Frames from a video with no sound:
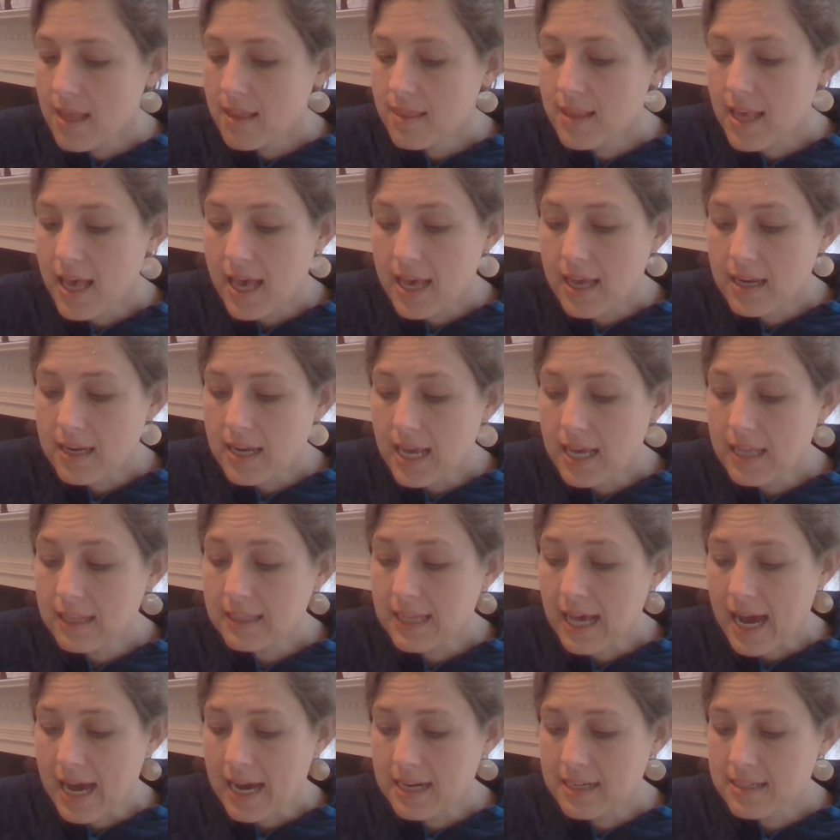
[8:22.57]
Then at
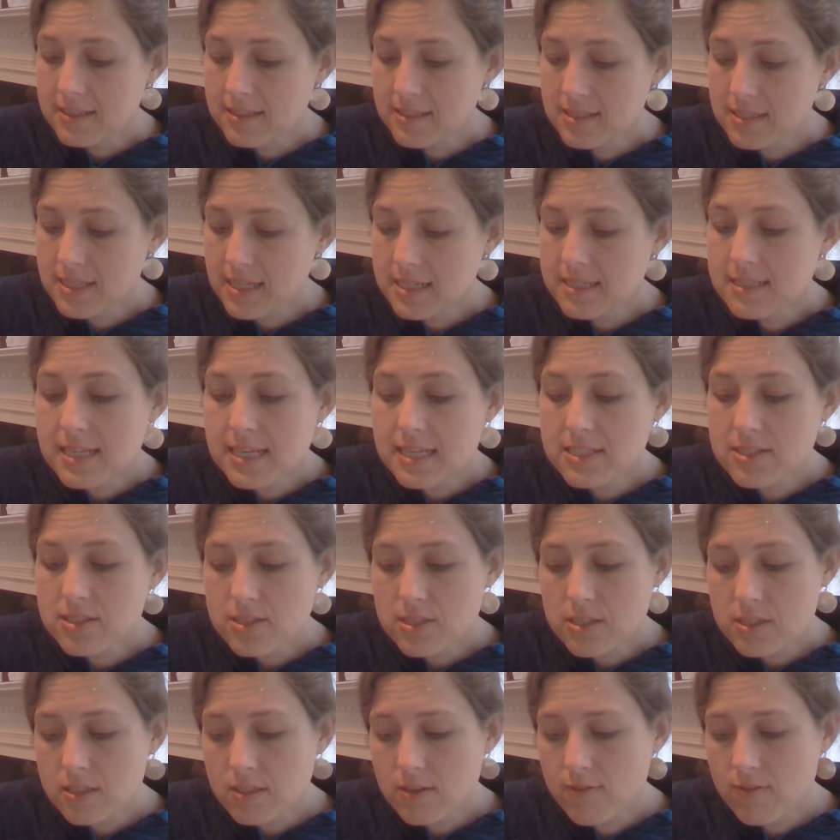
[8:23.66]
last, as they
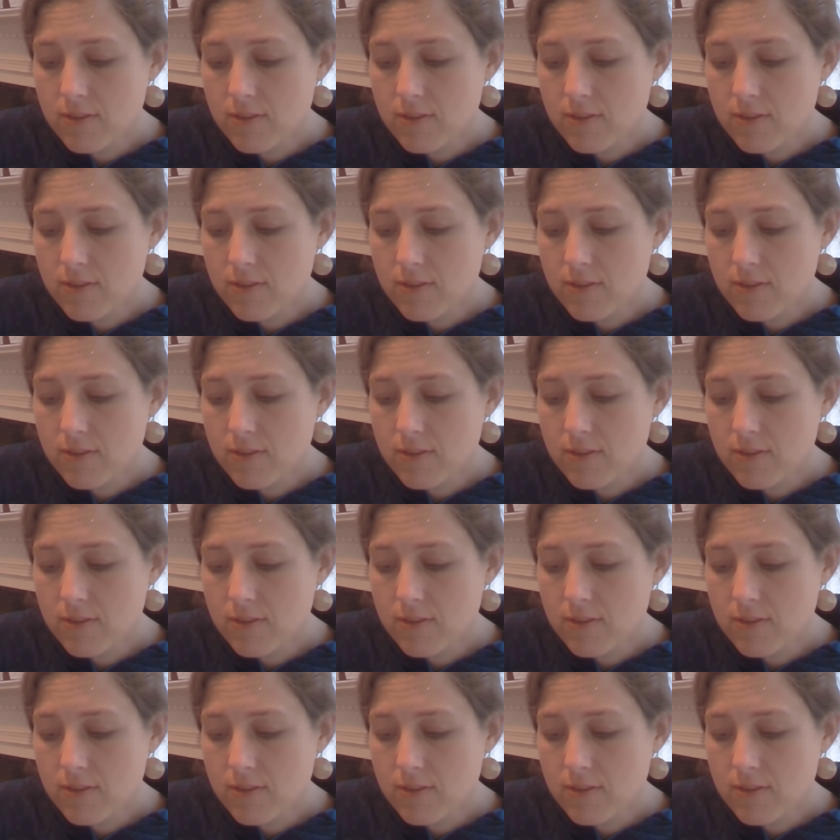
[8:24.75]
stood